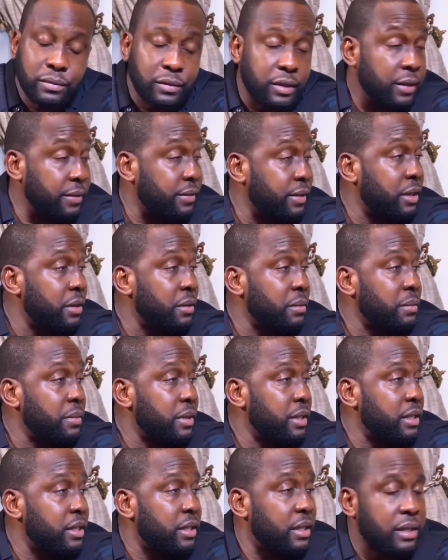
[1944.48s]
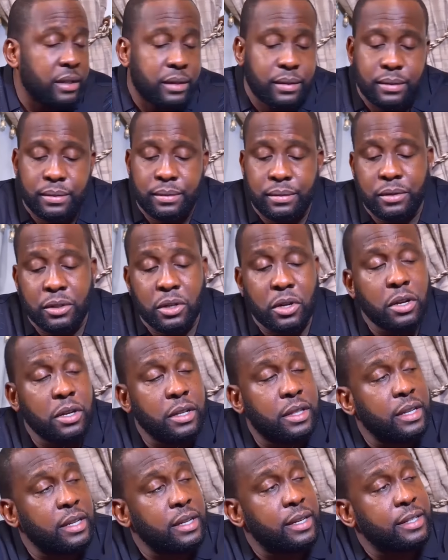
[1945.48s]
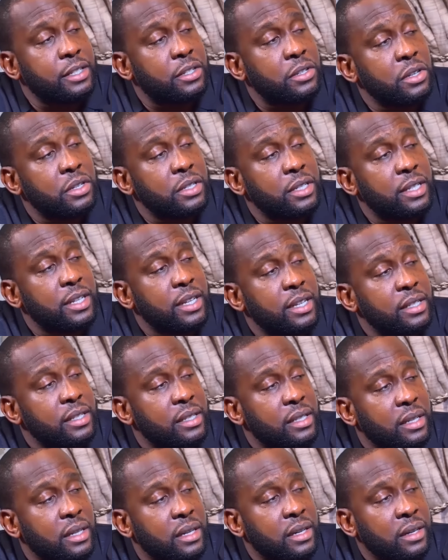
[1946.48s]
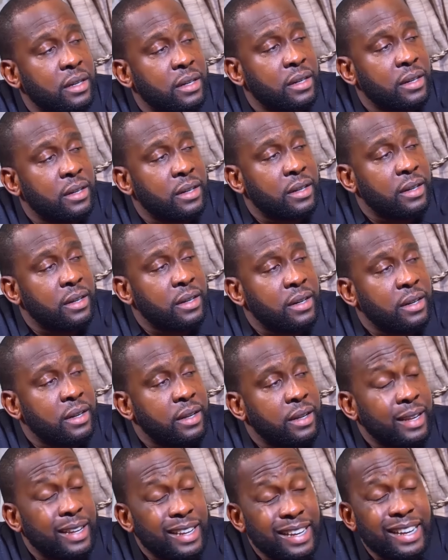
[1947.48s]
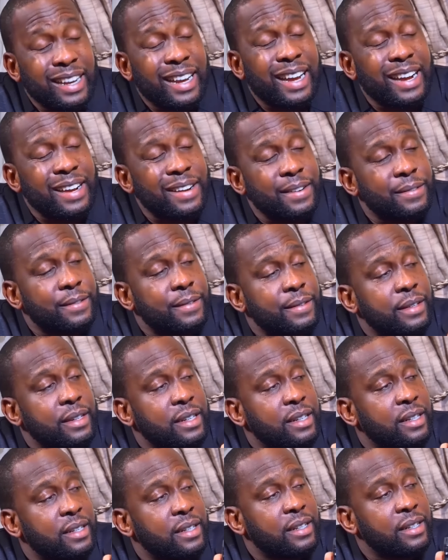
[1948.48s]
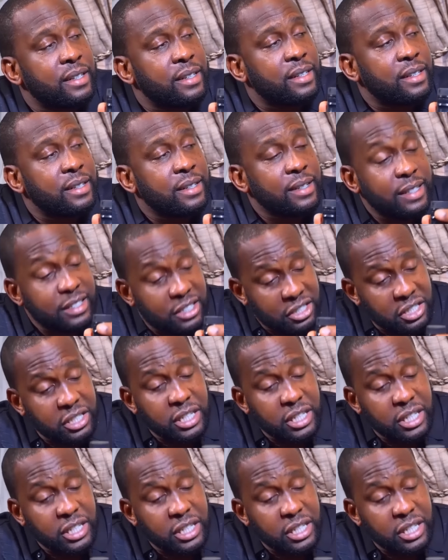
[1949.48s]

Development, yeah? The only thing that's constant in life is